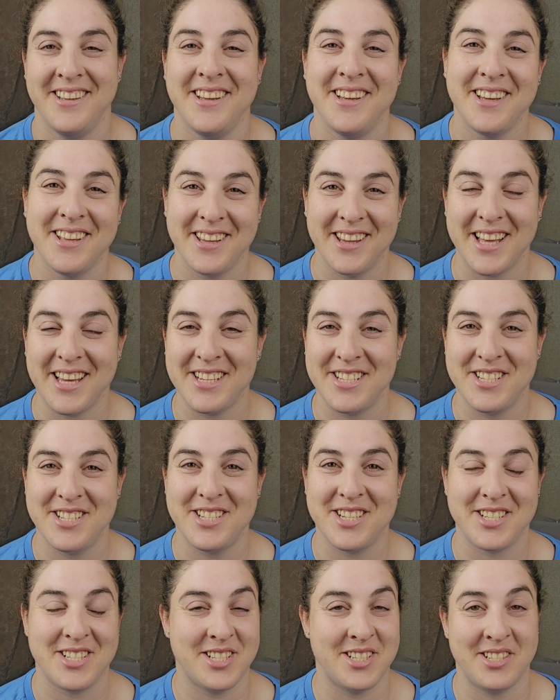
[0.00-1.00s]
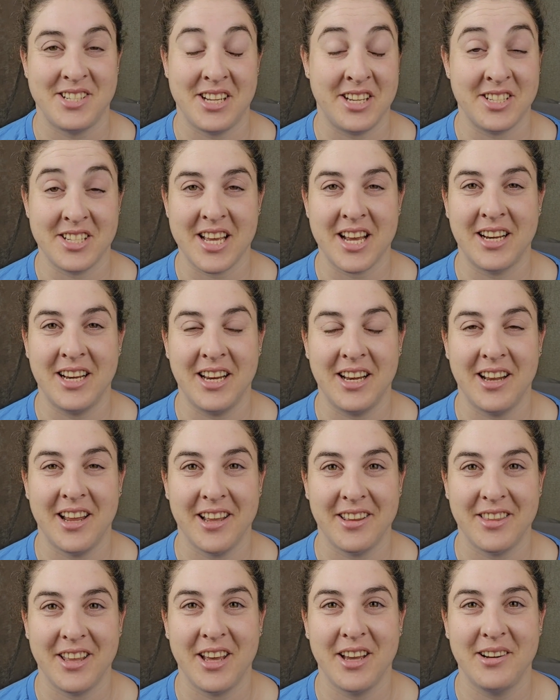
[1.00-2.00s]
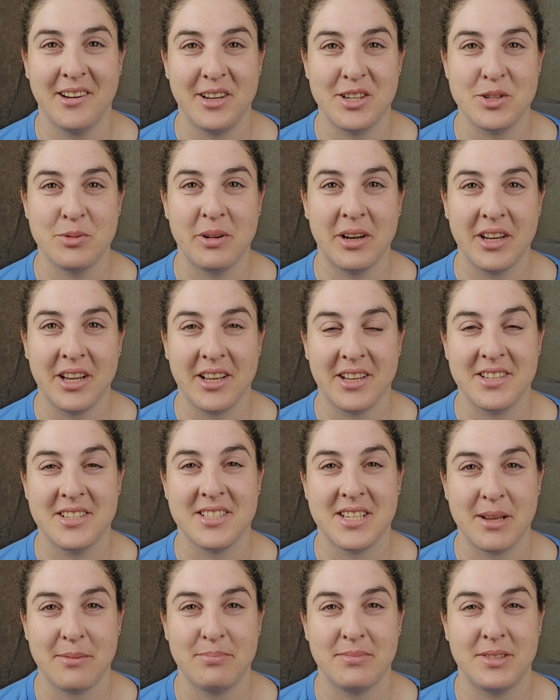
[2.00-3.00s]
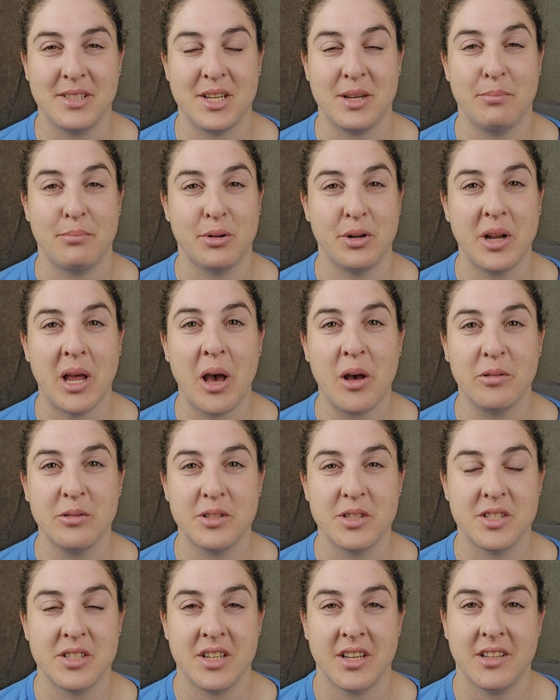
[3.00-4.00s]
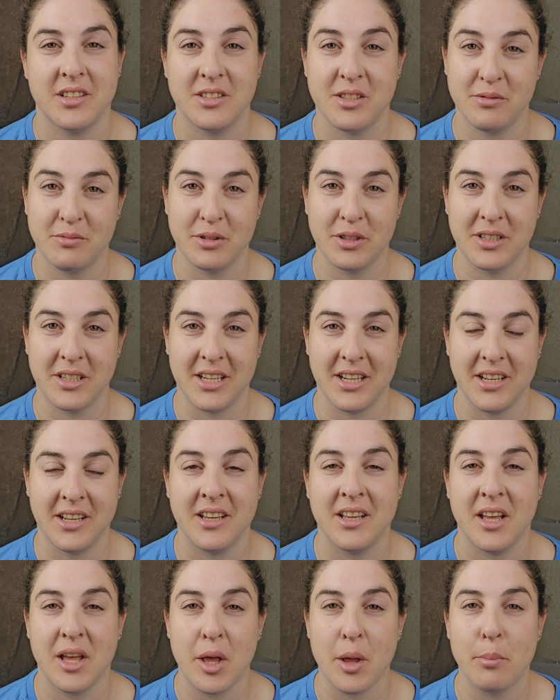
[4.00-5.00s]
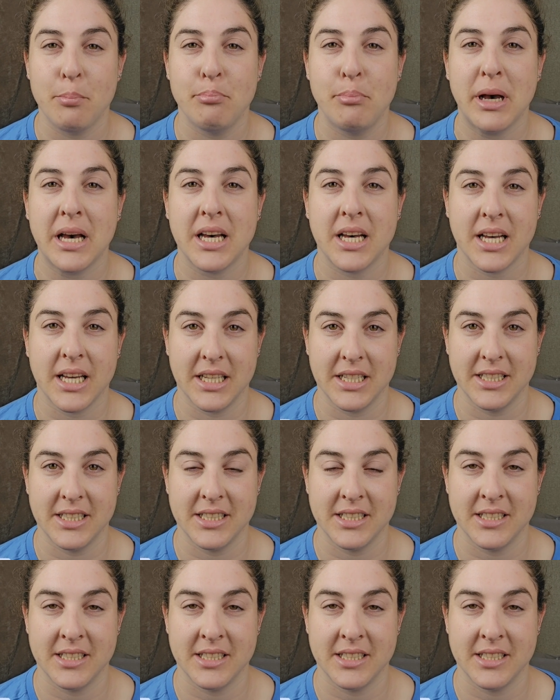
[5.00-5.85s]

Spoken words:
That's just exactly like the English one, except pronounced differently. Begin.